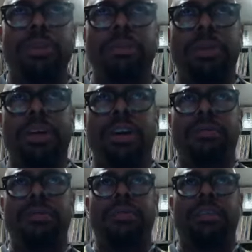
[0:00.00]
to be cut
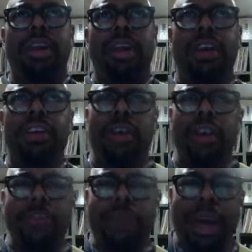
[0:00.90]
from the same, you know,
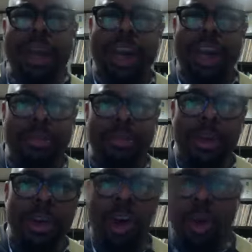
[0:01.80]
everybody has to be
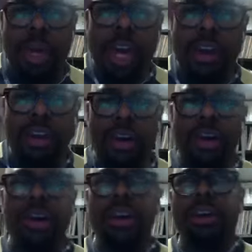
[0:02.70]
a go-getter.
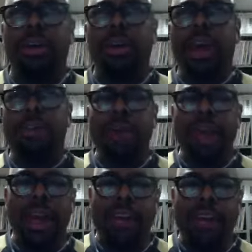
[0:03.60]
You know,
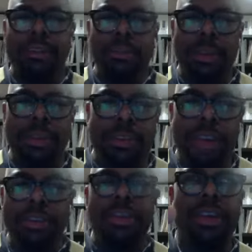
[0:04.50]
everybody has to be
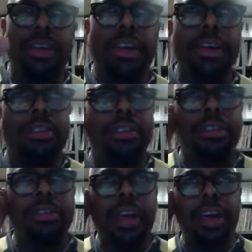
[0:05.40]
chasing
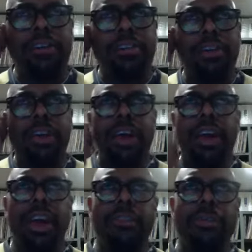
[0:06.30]
success.
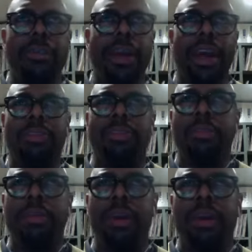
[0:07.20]
Everybody has to
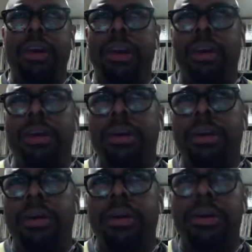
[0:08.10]
be, uh,
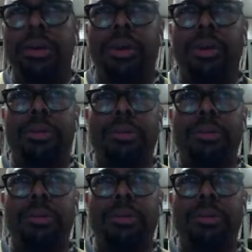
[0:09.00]
you know,